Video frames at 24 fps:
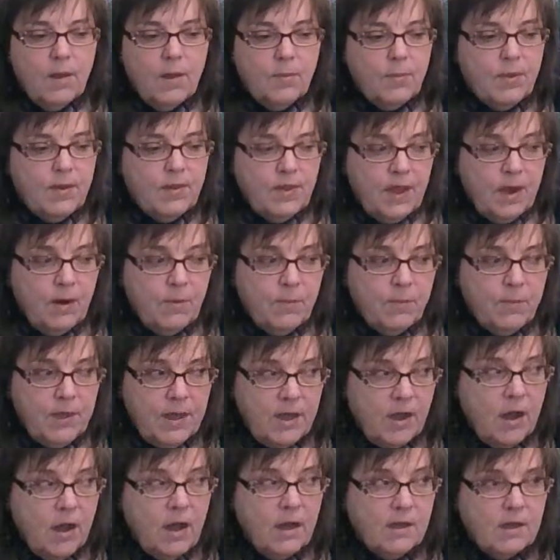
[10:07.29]
But they're
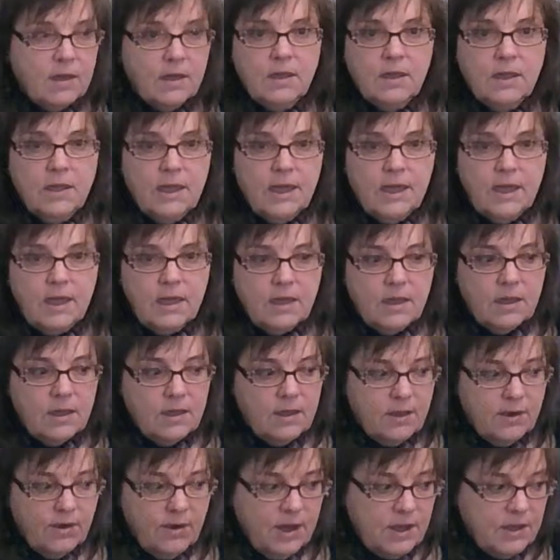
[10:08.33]
beyond Caligula.
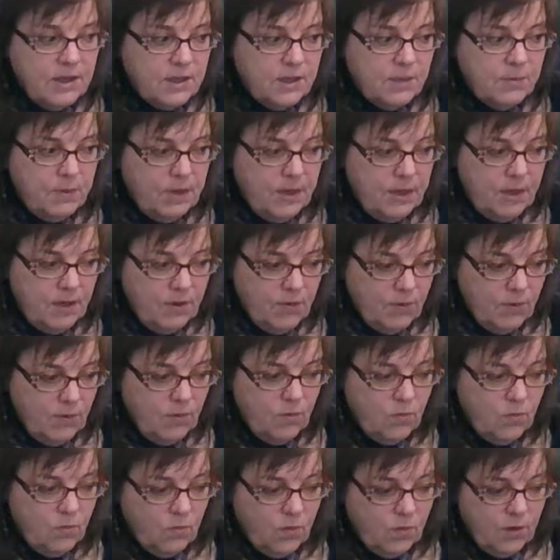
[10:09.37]
There has to be their
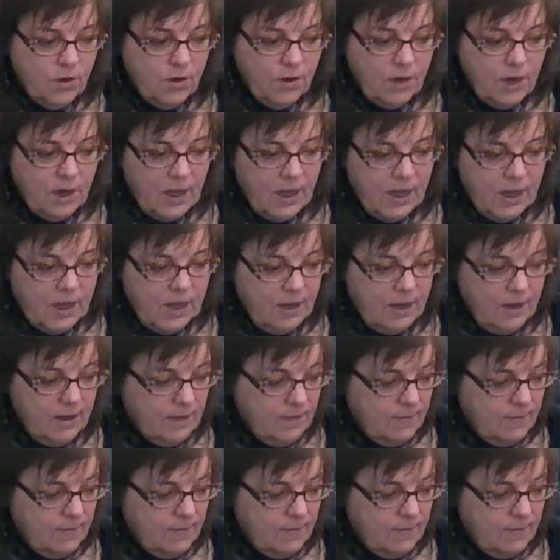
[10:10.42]
own word, like,